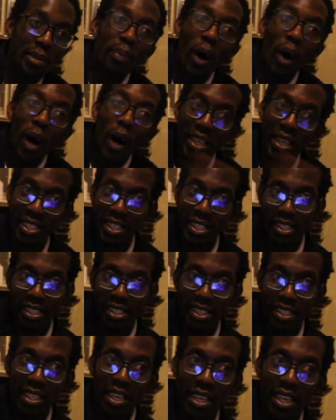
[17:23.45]

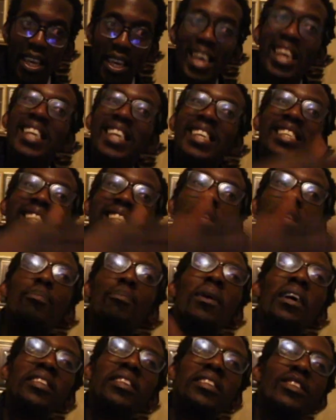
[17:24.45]
passes is
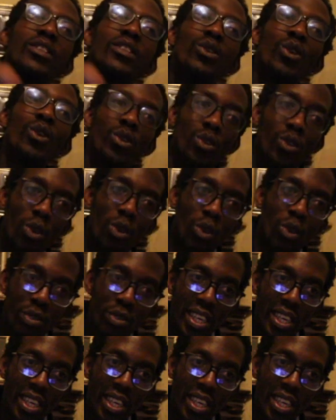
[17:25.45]
dependent control.